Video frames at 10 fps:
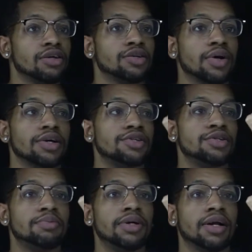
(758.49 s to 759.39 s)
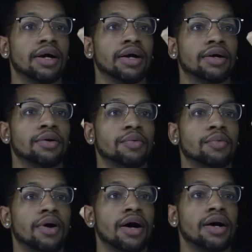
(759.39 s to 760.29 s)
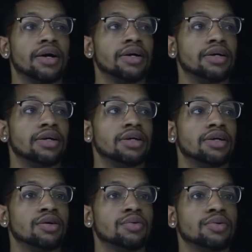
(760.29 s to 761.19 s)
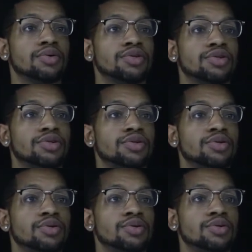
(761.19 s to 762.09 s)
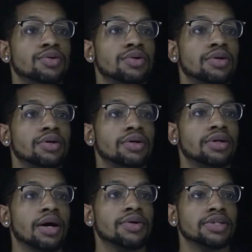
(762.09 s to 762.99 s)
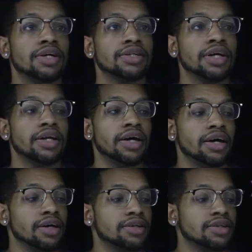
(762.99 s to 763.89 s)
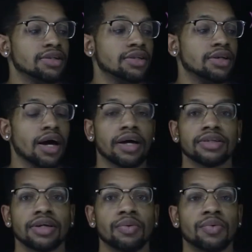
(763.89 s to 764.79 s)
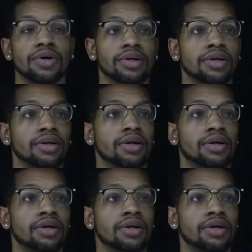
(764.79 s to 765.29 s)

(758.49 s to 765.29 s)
So I can just be like y equals 2. Now instead of saying x, I can say 1